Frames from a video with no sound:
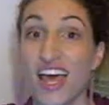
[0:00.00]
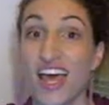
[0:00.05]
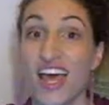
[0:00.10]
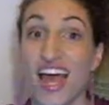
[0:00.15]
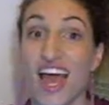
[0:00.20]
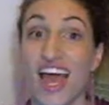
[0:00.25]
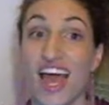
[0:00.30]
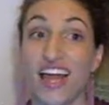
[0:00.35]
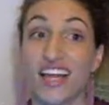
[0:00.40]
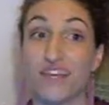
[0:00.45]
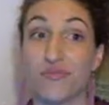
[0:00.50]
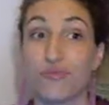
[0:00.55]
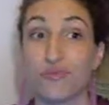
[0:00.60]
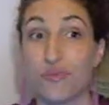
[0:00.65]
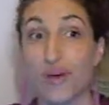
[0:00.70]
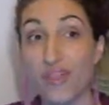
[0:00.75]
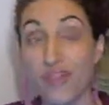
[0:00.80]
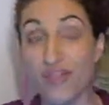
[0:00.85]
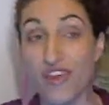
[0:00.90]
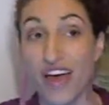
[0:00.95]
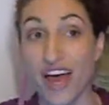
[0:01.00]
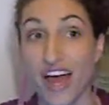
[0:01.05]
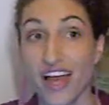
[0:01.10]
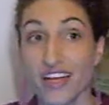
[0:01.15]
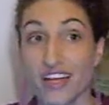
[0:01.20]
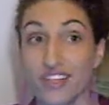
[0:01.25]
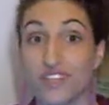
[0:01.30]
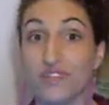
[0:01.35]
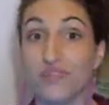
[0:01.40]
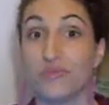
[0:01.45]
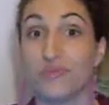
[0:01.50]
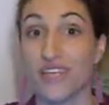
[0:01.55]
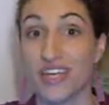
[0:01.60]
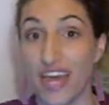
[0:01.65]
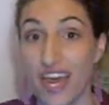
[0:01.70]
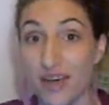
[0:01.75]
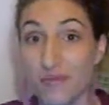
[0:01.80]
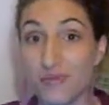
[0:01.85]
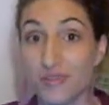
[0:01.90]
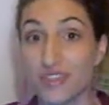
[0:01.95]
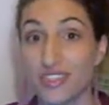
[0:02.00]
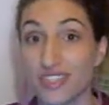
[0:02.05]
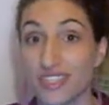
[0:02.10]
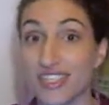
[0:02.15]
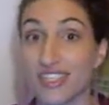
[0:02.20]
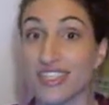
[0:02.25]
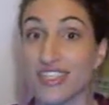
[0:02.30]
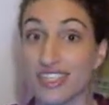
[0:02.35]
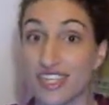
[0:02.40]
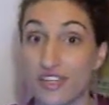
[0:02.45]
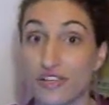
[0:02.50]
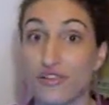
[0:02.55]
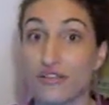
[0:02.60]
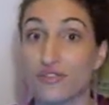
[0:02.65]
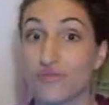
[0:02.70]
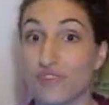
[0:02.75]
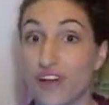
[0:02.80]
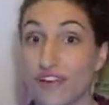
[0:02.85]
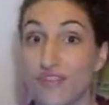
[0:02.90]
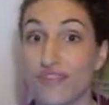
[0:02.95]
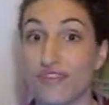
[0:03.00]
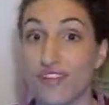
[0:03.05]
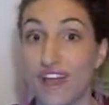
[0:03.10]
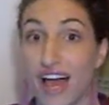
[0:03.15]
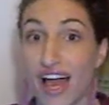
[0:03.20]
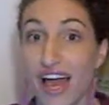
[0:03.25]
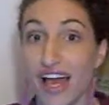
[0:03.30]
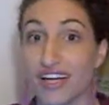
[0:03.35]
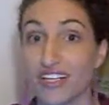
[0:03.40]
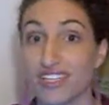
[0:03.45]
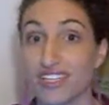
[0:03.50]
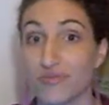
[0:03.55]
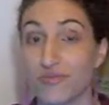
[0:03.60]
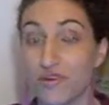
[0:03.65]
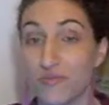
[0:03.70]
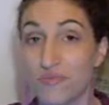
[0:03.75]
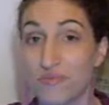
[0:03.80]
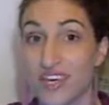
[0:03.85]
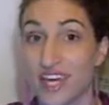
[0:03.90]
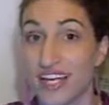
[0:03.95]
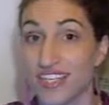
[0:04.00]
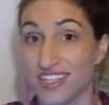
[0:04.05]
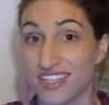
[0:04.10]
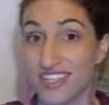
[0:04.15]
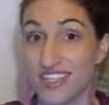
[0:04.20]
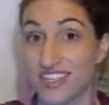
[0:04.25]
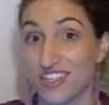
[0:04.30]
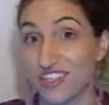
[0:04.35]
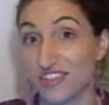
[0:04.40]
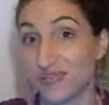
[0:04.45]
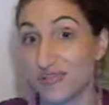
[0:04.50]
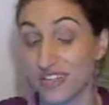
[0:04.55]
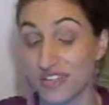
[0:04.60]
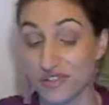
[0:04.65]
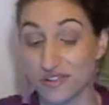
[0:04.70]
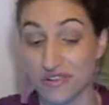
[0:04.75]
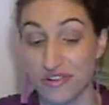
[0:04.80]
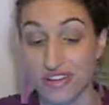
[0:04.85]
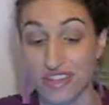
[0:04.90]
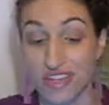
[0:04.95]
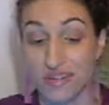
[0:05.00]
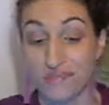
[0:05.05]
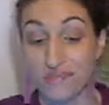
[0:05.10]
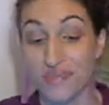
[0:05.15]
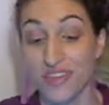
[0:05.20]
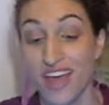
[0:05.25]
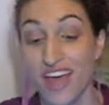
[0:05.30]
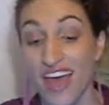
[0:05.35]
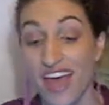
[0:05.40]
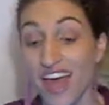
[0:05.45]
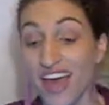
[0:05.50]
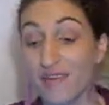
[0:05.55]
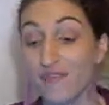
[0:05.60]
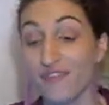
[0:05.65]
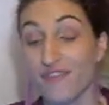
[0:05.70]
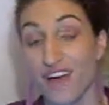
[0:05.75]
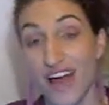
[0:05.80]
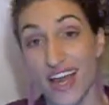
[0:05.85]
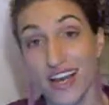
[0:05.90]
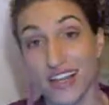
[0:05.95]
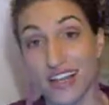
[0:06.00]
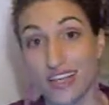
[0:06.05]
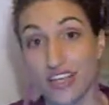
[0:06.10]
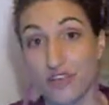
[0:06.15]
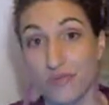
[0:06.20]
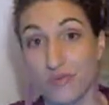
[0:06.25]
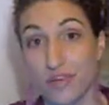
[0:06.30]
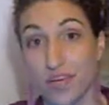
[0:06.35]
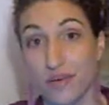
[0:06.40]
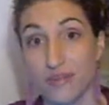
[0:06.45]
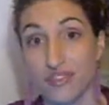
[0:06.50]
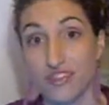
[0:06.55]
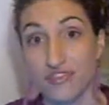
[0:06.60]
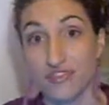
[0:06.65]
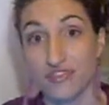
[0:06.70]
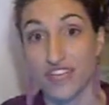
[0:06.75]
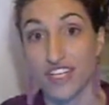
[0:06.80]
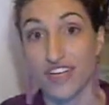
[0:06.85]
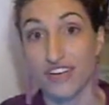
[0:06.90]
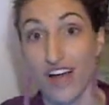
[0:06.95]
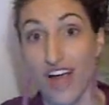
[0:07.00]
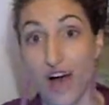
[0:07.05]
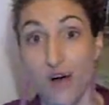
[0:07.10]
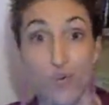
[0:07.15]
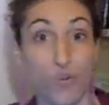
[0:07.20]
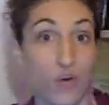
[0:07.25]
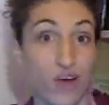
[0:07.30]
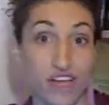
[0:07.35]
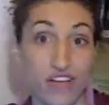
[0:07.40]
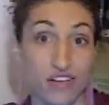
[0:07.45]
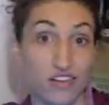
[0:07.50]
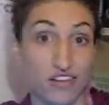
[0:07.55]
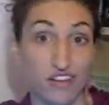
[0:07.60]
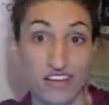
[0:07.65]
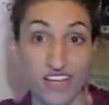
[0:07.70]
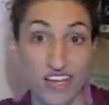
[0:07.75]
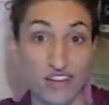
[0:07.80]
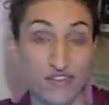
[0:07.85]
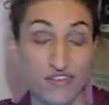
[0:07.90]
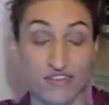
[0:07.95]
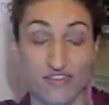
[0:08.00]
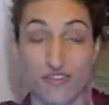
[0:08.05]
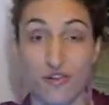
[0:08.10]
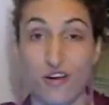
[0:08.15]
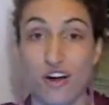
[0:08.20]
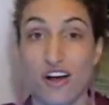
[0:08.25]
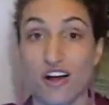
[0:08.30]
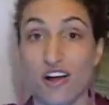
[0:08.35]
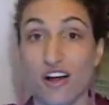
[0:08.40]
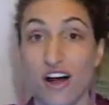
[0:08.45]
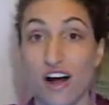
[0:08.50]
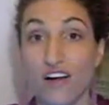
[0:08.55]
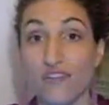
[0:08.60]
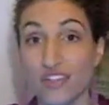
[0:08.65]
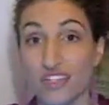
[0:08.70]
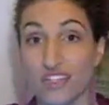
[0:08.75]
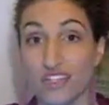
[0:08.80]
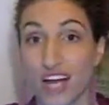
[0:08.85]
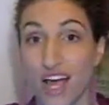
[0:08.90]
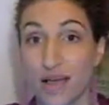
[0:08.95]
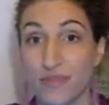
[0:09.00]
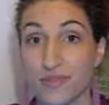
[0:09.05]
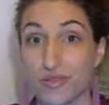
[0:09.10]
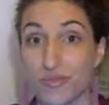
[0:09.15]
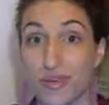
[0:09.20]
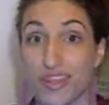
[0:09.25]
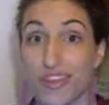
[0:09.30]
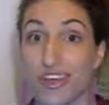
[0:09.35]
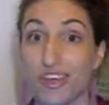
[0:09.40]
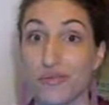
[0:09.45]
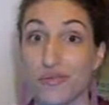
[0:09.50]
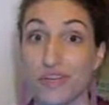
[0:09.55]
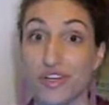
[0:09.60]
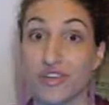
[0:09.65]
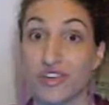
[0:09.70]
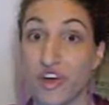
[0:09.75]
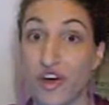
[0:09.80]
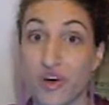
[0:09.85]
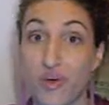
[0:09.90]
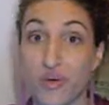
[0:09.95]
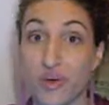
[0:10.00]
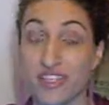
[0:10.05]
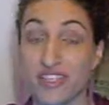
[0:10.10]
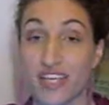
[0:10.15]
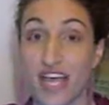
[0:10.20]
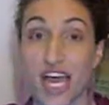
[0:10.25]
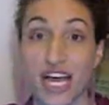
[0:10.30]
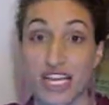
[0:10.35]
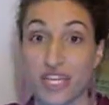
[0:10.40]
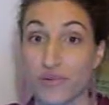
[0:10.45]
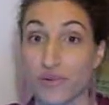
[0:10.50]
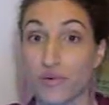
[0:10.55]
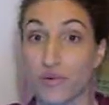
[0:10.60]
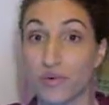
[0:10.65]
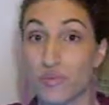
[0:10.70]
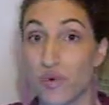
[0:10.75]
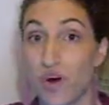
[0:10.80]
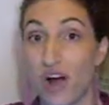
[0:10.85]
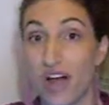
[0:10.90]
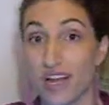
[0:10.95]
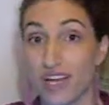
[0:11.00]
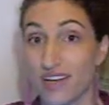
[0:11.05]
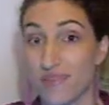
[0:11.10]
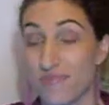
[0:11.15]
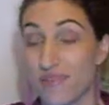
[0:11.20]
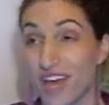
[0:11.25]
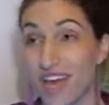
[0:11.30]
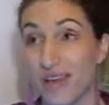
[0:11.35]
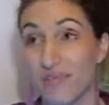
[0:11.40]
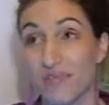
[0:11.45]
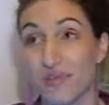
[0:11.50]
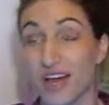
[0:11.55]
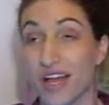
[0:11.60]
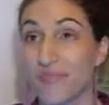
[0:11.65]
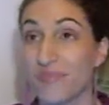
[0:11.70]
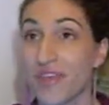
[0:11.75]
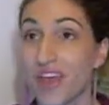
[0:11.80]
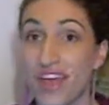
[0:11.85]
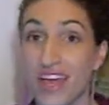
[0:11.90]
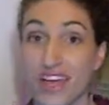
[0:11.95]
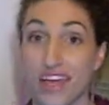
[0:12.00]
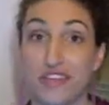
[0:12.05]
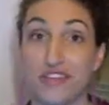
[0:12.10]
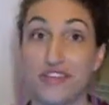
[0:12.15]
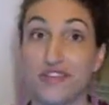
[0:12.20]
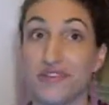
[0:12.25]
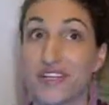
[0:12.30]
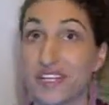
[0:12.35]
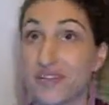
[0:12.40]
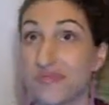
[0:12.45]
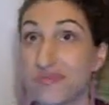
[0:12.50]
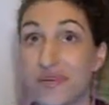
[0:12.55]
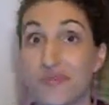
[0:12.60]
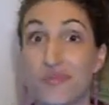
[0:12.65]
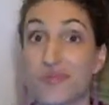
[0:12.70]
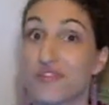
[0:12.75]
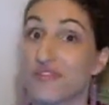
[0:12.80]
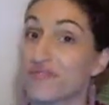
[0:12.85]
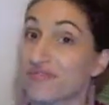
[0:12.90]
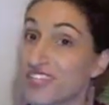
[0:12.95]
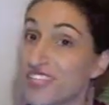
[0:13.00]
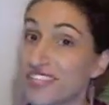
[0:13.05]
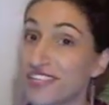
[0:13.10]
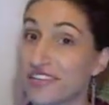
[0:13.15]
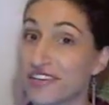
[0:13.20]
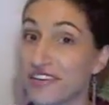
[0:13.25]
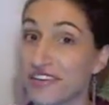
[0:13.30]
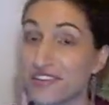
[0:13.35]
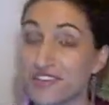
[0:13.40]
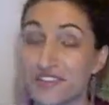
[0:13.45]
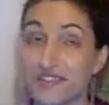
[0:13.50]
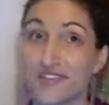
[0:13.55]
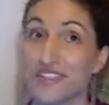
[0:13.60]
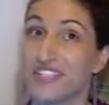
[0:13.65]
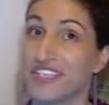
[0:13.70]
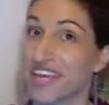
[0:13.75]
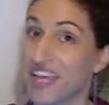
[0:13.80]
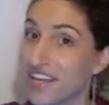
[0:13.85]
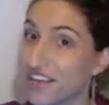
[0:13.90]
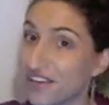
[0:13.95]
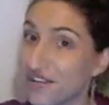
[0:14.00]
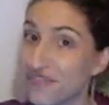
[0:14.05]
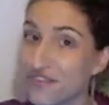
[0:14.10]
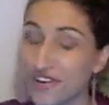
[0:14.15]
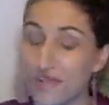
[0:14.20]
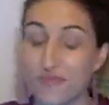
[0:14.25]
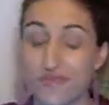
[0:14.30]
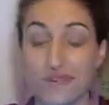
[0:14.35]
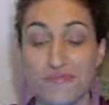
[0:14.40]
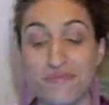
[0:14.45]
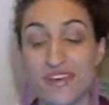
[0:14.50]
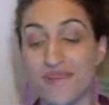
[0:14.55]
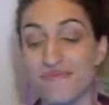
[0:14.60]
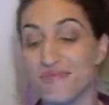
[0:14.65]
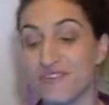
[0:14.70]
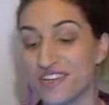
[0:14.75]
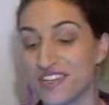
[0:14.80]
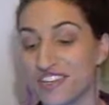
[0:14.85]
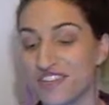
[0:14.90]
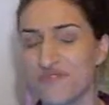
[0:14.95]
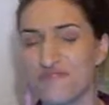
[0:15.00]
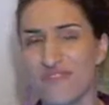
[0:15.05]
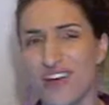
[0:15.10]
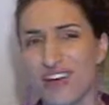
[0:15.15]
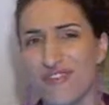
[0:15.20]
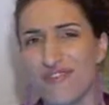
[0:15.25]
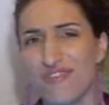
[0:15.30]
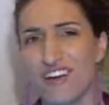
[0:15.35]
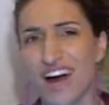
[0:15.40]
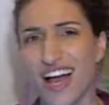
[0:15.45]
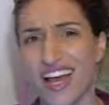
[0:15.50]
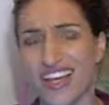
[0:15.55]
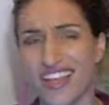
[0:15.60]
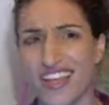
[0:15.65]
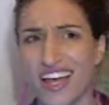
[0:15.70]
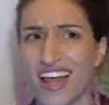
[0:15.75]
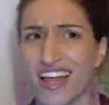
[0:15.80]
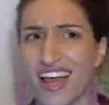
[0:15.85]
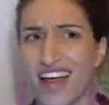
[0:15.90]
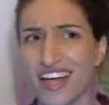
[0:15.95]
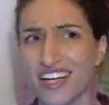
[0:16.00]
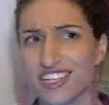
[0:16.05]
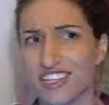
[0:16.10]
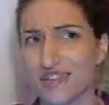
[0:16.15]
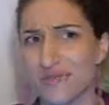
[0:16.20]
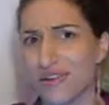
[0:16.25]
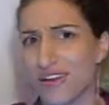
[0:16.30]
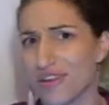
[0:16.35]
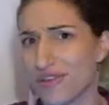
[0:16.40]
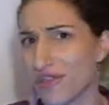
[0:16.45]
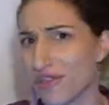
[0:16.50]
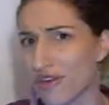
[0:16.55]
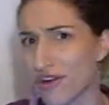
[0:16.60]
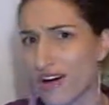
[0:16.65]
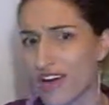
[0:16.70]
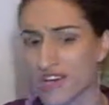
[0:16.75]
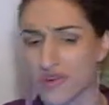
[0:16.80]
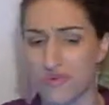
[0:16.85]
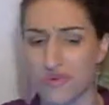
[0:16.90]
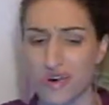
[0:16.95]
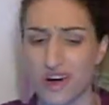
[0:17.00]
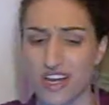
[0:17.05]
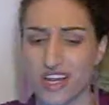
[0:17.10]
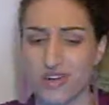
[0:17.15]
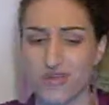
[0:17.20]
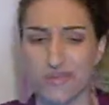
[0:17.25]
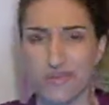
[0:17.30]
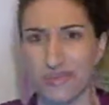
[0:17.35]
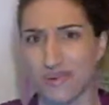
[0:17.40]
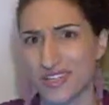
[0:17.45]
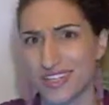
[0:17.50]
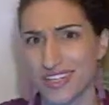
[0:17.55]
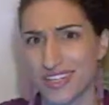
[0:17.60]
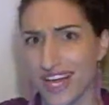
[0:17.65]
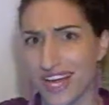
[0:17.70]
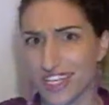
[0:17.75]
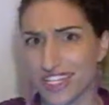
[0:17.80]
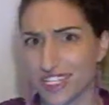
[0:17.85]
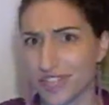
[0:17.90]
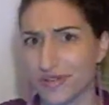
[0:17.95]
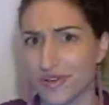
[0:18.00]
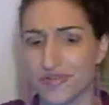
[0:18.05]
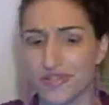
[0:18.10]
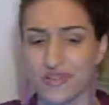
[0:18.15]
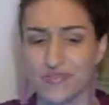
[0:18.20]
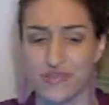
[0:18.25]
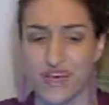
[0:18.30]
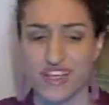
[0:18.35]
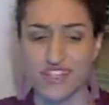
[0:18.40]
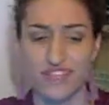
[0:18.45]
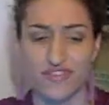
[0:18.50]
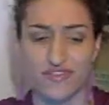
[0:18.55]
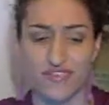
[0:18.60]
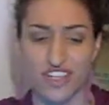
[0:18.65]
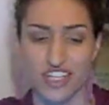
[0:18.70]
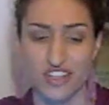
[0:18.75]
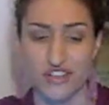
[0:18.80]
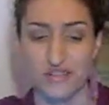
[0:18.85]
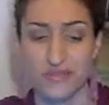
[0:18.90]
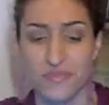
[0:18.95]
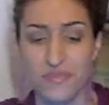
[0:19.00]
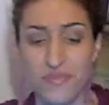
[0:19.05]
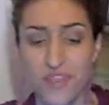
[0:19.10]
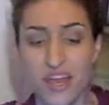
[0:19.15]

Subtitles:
And with that, you'll be able to see those red flags. It won't be as easy to ignore them. And finally, you'll be able to figure out what you're looking for. Oftentimes, we think we know exactly what we want in a mate, but in doing a bit more research or dating a few more people, you may find that actually what you thought you wanted wasn't actually what was best for you.